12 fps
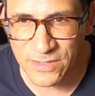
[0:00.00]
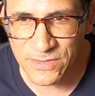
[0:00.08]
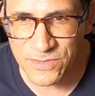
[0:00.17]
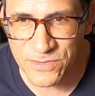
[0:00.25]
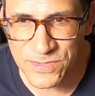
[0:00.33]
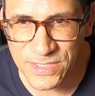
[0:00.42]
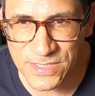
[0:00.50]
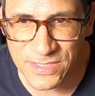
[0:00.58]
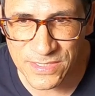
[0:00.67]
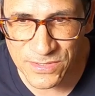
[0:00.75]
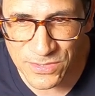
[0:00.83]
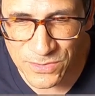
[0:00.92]
on
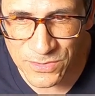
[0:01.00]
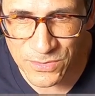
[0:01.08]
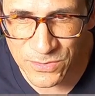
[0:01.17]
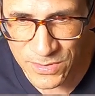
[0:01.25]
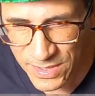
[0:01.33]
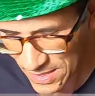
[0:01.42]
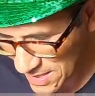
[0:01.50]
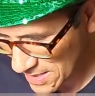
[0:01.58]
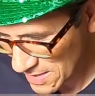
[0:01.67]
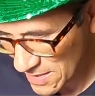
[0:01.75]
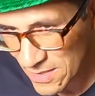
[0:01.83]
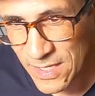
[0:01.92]
262
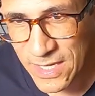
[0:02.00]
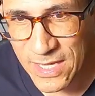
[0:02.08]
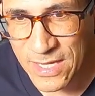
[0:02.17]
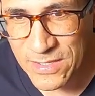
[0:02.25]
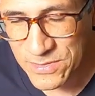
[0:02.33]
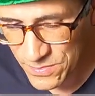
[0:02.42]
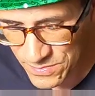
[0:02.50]
and